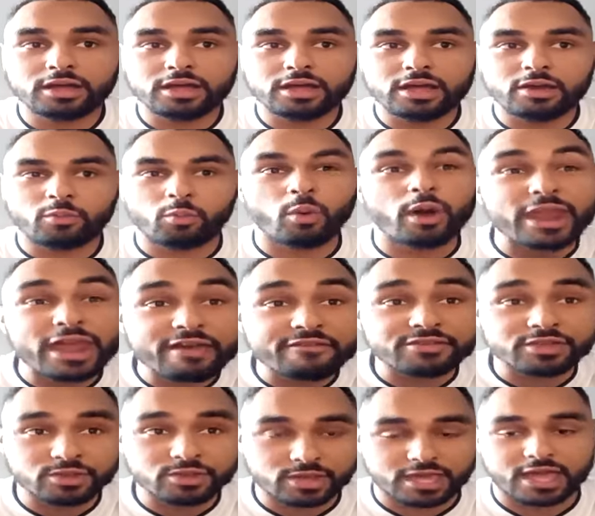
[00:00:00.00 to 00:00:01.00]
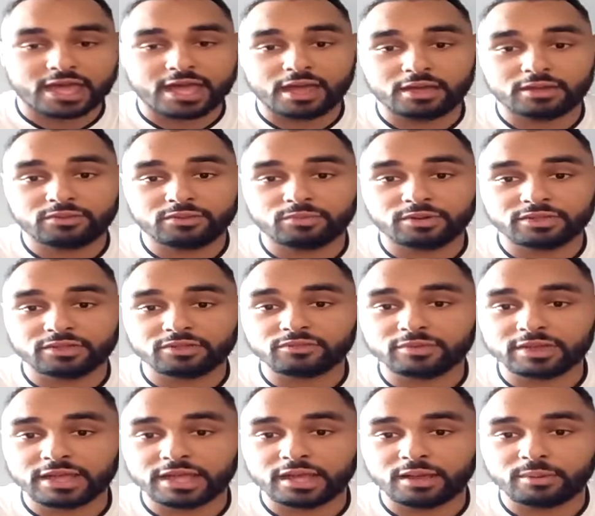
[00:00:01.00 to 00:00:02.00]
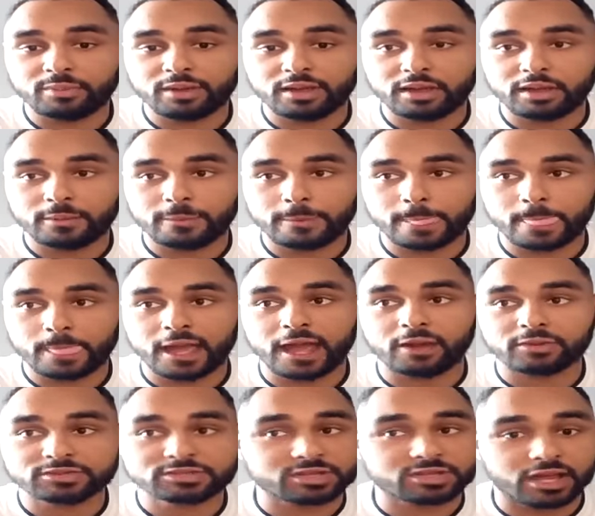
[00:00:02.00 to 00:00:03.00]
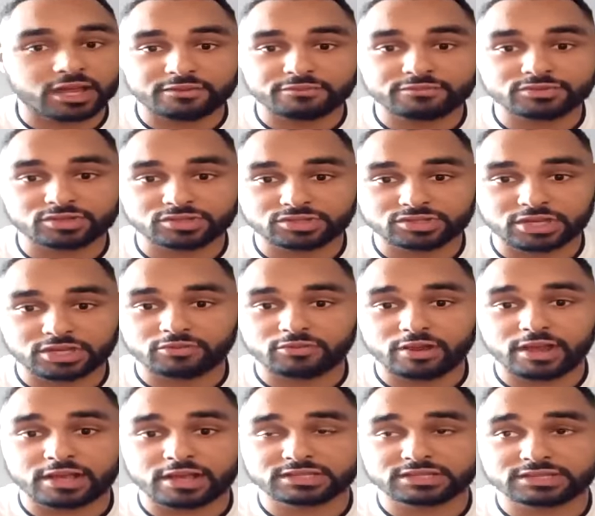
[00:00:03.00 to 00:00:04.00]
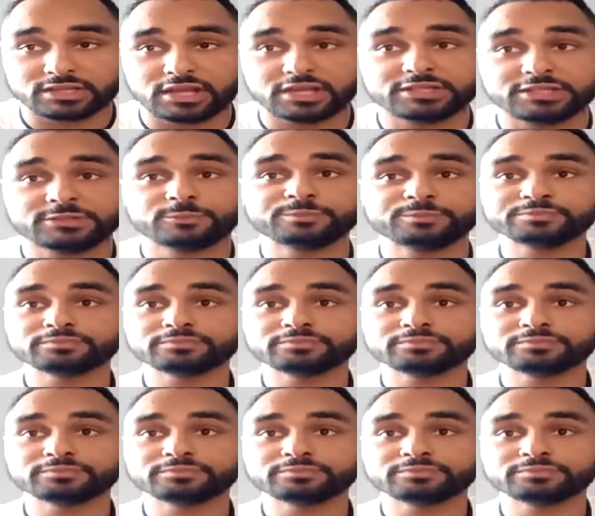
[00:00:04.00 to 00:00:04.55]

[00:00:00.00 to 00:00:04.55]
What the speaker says: whatever you can within rehab outside of just general exercise.